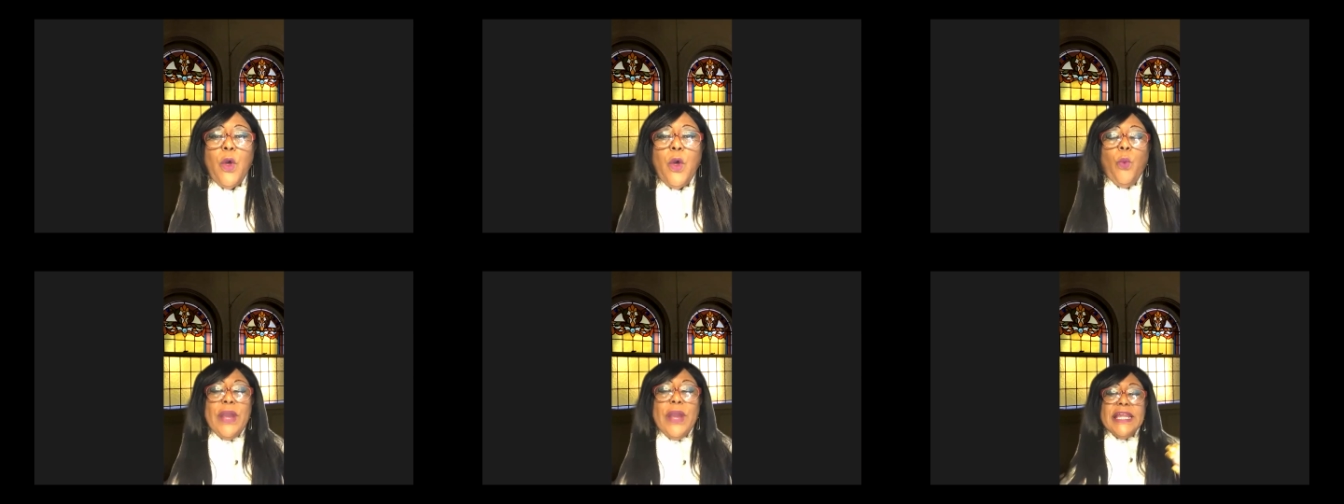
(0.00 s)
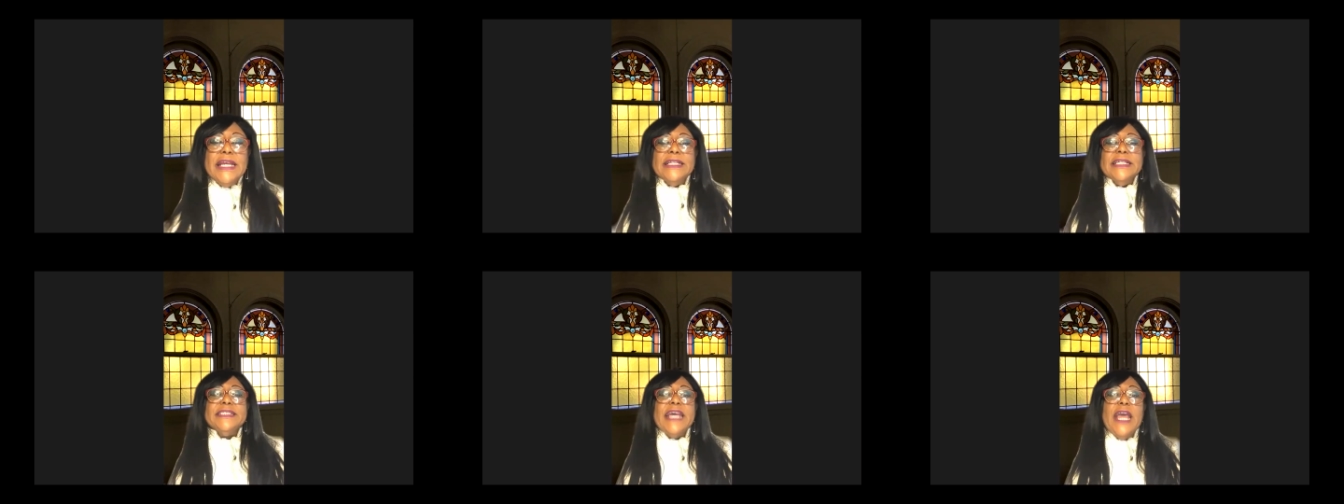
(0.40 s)
We
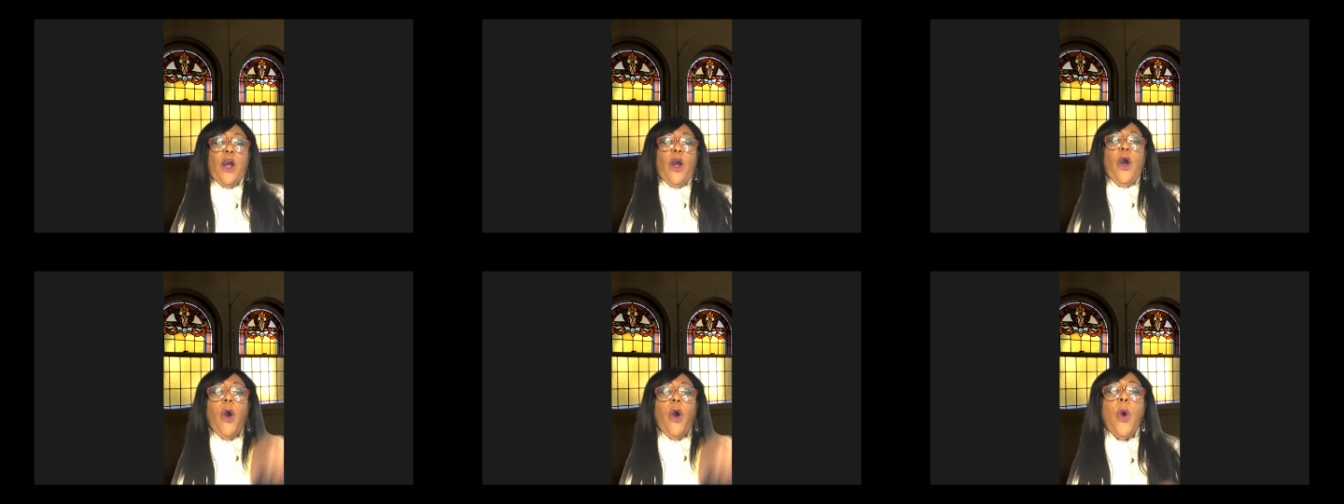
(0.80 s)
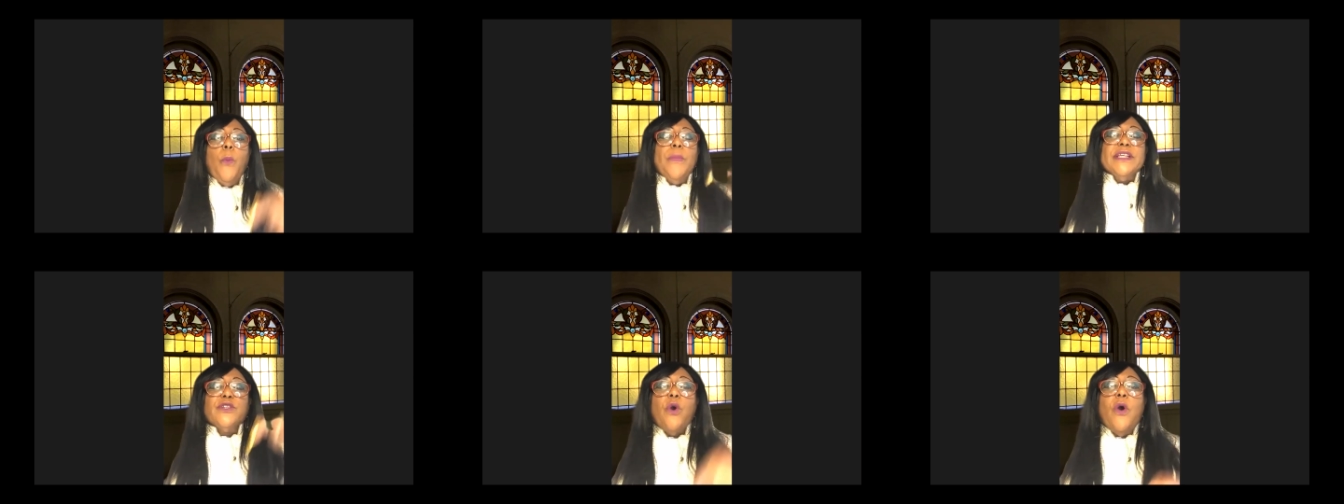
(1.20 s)
need to say hope
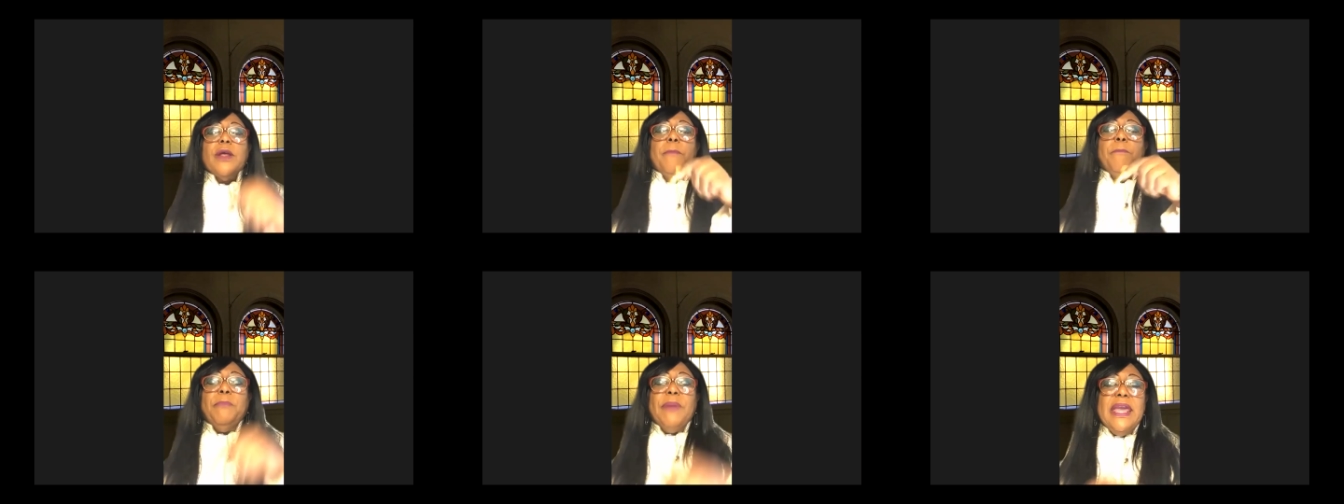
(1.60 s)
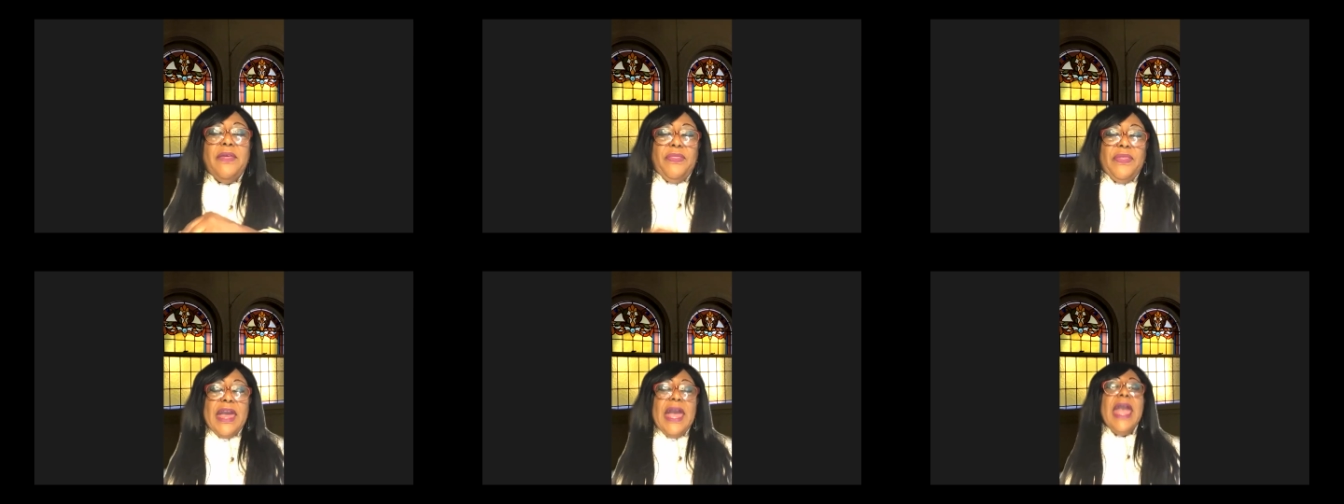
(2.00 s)
is going to be
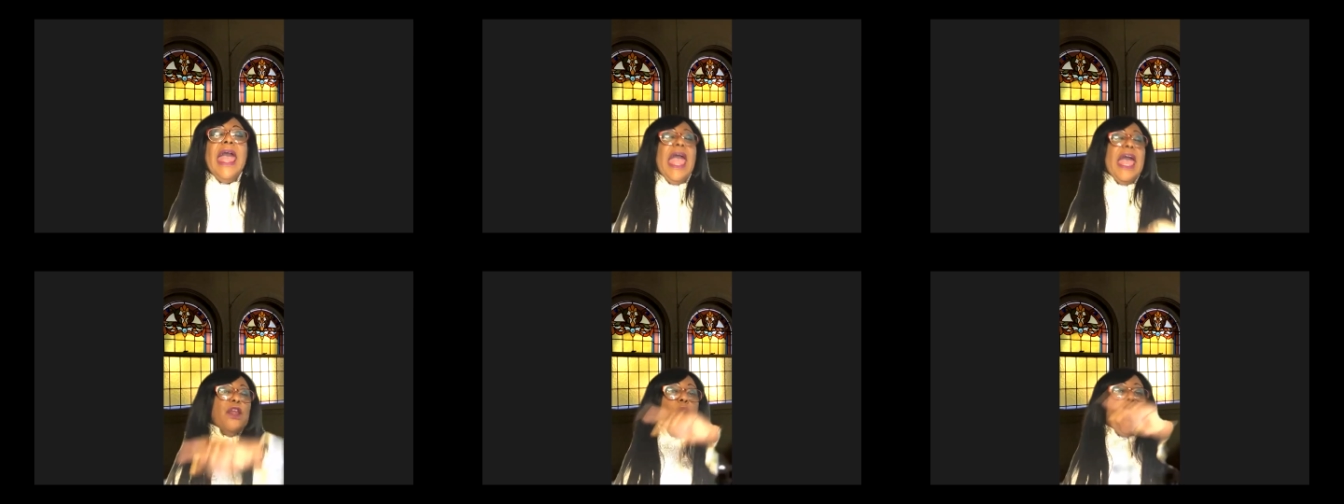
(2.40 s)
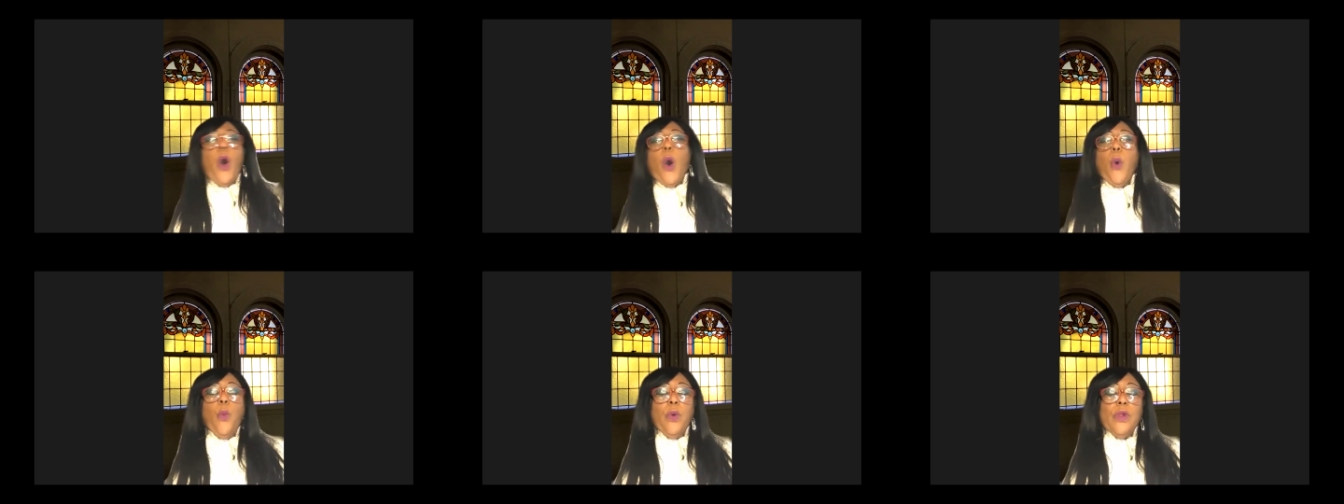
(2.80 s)
there and
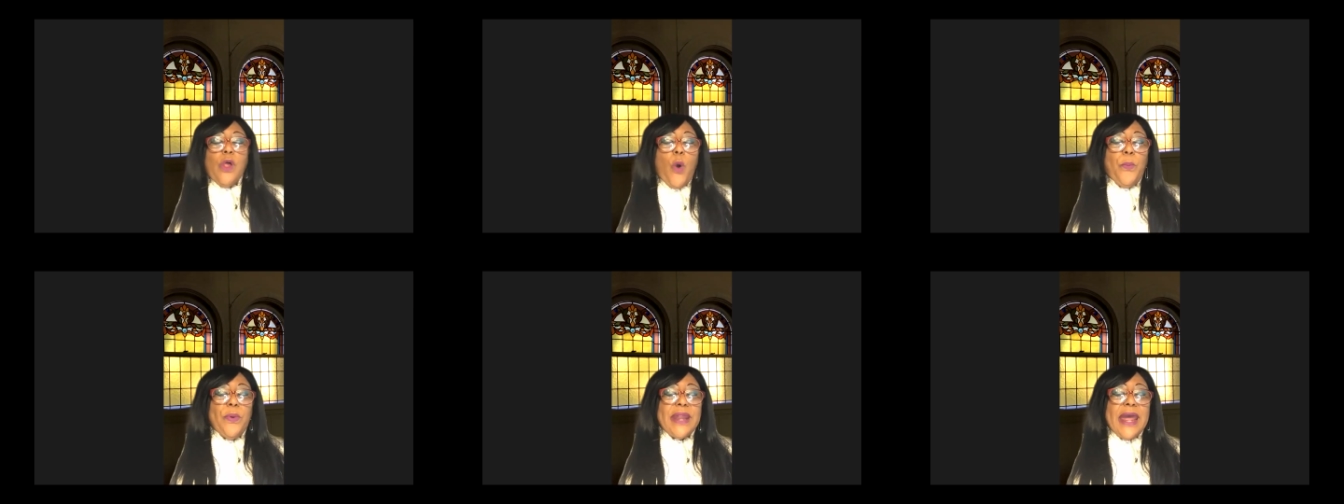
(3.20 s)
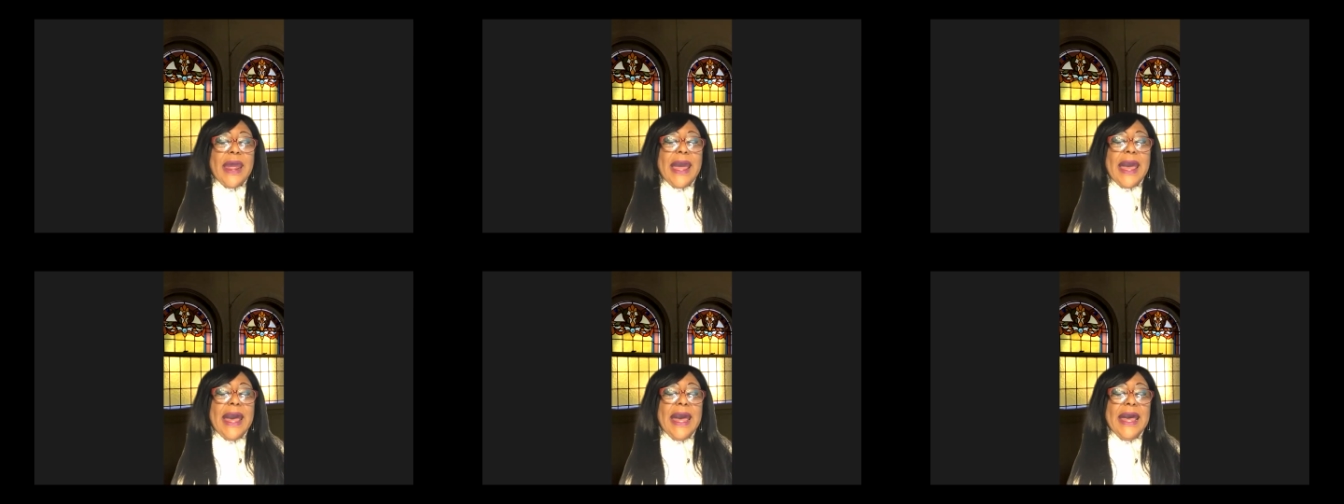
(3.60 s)
hope will open
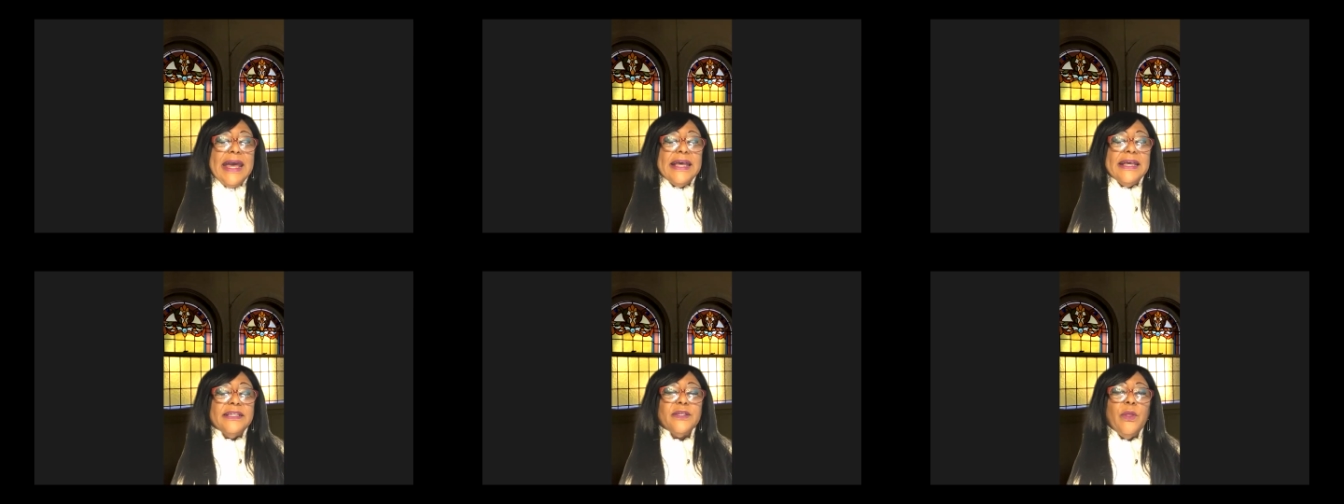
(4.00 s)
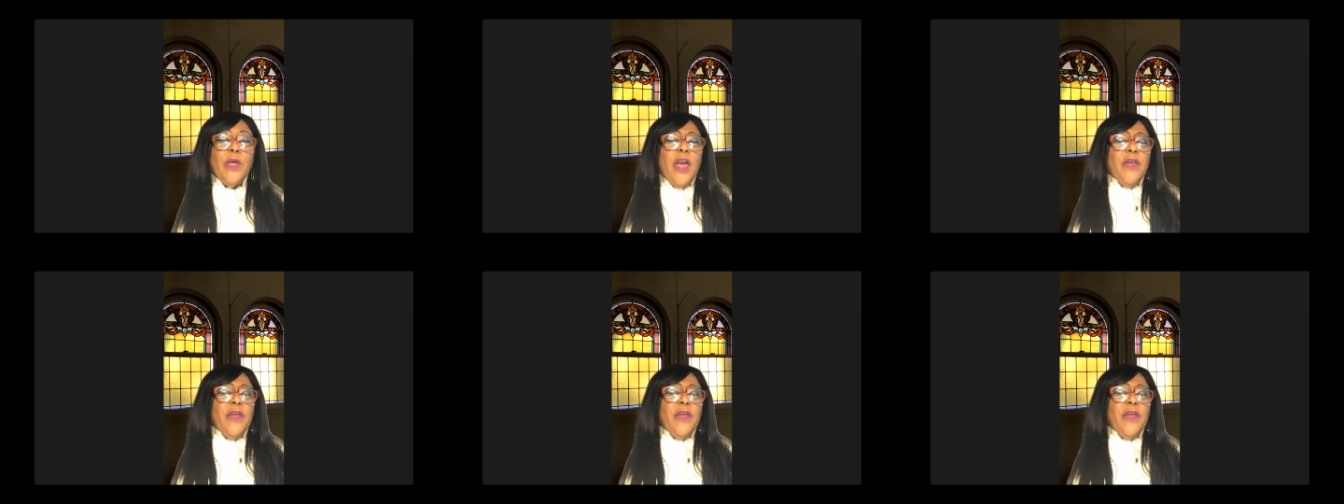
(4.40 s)
our eyes.